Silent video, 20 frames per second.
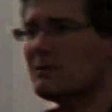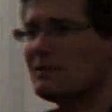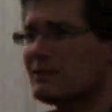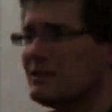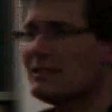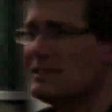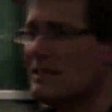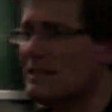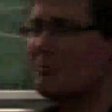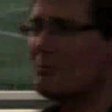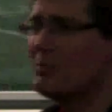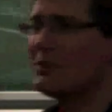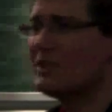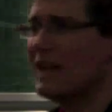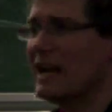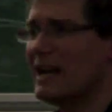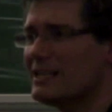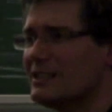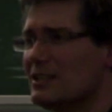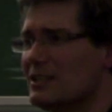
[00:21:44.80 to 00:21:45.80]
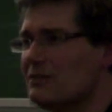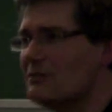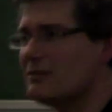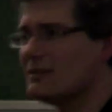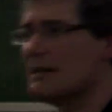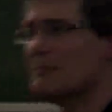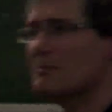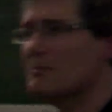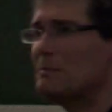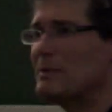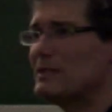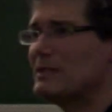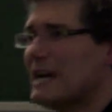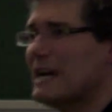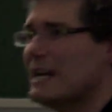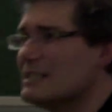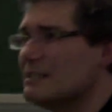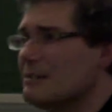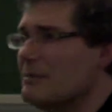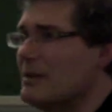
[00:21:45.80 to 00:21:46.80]
does that just seem bizarre to you? It seems
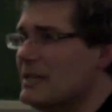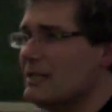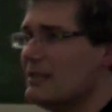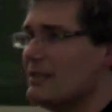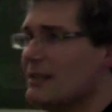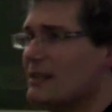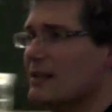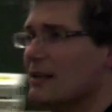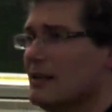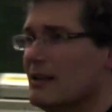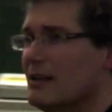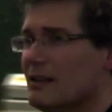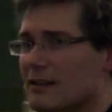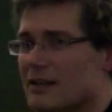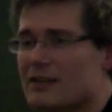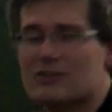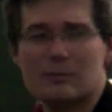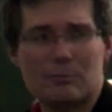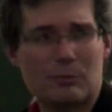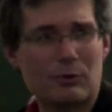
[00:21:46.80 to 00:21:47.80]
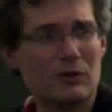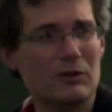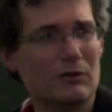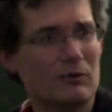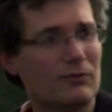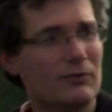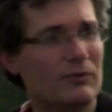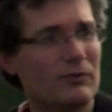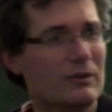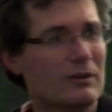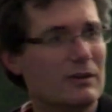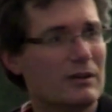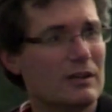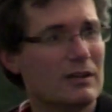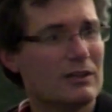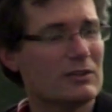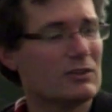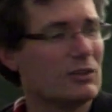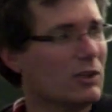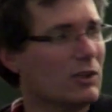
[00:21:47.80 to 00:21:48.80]
bizarre to me. There's a proof.
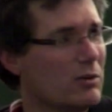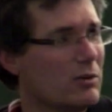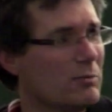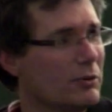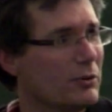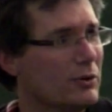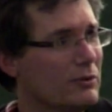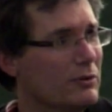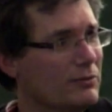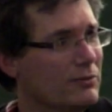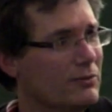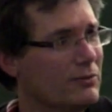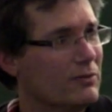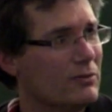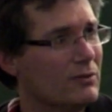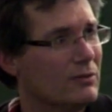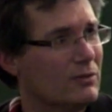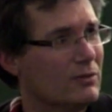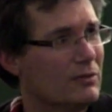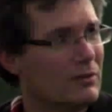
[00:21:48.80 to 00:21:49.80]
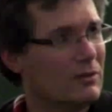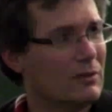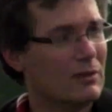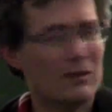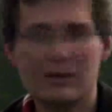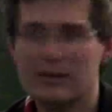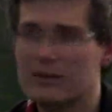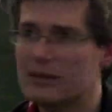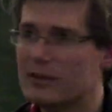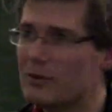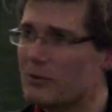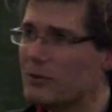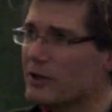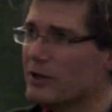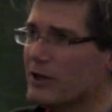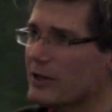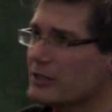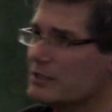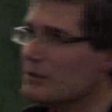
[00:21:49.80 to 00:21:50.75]
It's a long proof that it